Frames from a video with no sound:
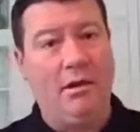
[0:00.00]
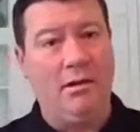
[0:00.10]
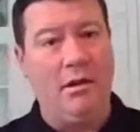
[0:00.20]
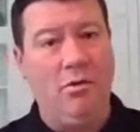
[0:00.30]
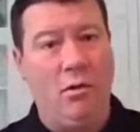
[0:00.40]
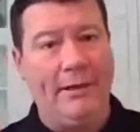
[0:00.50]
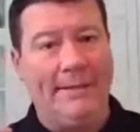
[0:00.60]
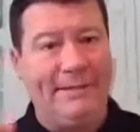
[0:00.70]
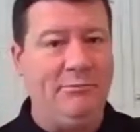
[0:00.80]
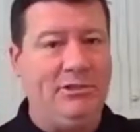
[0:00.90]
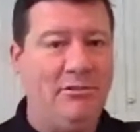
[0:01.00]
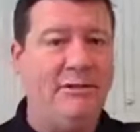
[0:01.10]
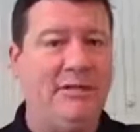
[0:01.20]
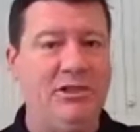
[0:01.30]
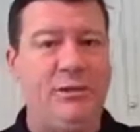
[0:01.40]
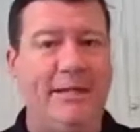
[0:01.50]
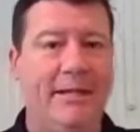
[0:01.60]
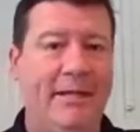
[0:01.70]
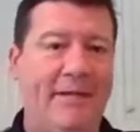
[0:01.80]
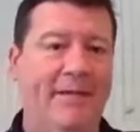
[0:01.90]
you want to demonstrate that you
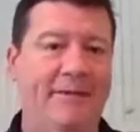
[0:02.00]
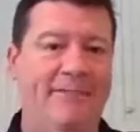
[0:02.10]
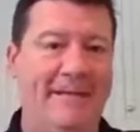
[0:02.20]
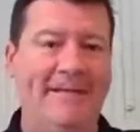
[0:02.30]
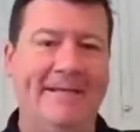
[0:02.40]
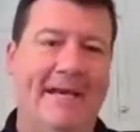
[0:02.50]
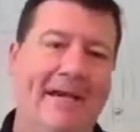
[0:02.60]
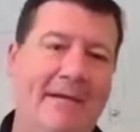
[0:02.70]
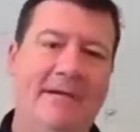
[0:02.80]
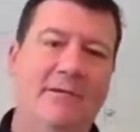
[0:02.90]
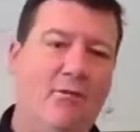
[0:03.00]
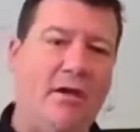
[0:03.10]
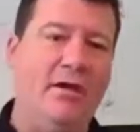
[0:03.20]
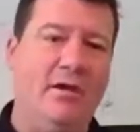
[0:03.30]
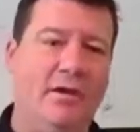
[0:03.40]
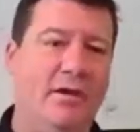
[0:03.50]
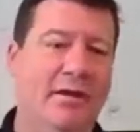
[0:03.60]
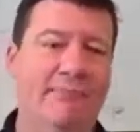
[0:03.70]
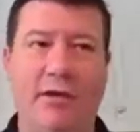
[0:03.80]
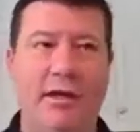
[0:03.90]
can you've got the nine line, you're ready to
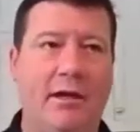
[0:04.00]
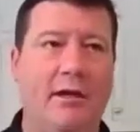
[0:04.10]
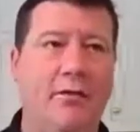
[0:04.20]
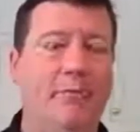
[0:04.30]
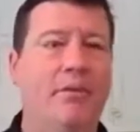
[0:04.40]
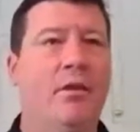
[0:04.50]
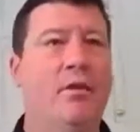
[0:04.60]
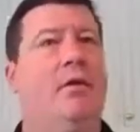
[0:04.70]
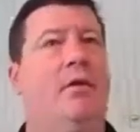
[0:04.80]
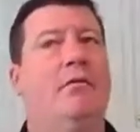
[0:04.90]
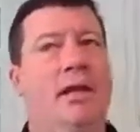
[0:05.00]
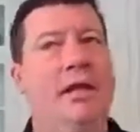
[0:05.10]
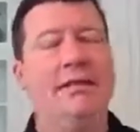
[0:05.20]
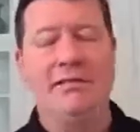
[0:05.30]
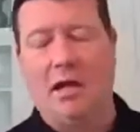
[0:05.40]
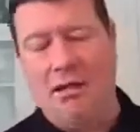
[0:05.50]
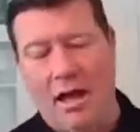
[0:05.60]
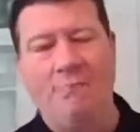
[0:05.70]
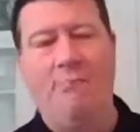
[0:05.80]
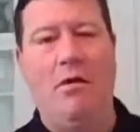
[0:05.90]
deliver and go. It's a
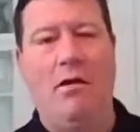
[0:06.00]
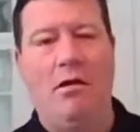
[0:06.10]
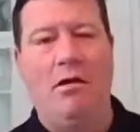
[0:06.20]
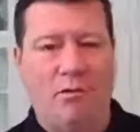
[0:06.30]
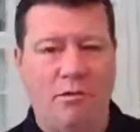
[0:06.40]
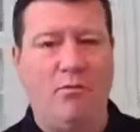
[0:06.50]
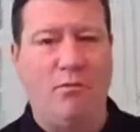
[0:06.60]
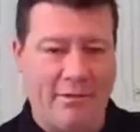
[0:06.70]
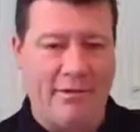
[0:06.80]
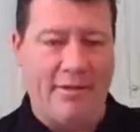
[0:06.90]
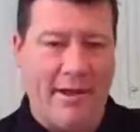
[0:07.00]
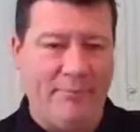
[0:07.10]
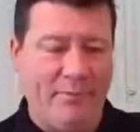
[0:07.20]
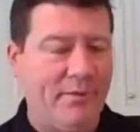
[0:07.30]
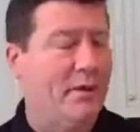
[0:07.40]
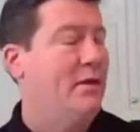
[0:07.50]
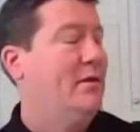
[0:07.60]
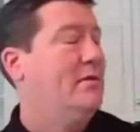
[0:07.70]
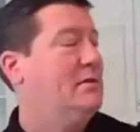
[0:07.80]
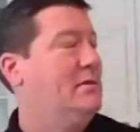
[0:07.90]
lot harder work than that.
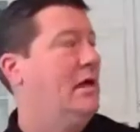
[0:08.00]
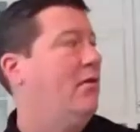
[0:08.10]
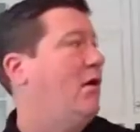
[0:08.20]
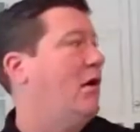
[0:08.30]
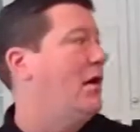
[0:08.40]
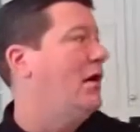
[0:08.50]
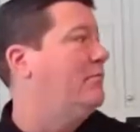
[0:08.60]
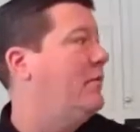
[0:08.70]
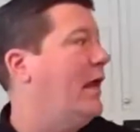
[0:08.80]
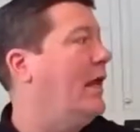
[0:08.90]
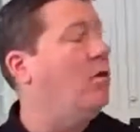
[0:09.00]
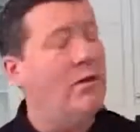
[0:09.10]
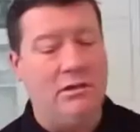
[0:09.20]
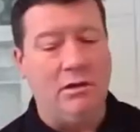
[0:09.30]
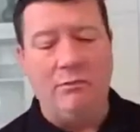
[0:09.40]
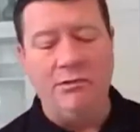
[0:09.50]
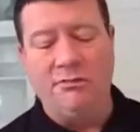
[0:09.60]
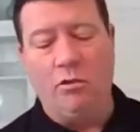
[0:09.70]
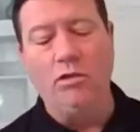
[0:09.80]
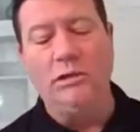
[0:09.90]
So um, anyway, so I was
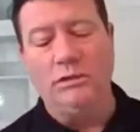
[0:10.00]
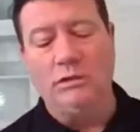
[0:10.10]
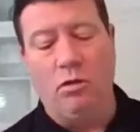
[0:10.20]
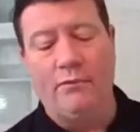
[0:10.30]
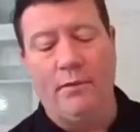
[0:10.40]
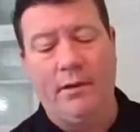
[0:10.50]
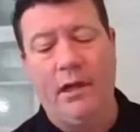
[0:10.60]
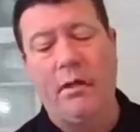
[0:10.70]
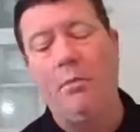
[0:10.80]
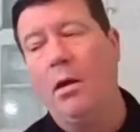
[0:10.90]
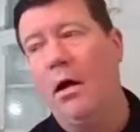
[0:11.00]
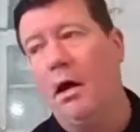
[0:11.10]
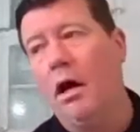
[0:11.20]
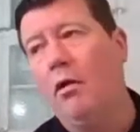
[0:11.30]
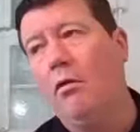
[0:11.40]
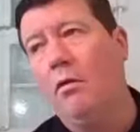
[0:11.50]
fortunate to work for him uh,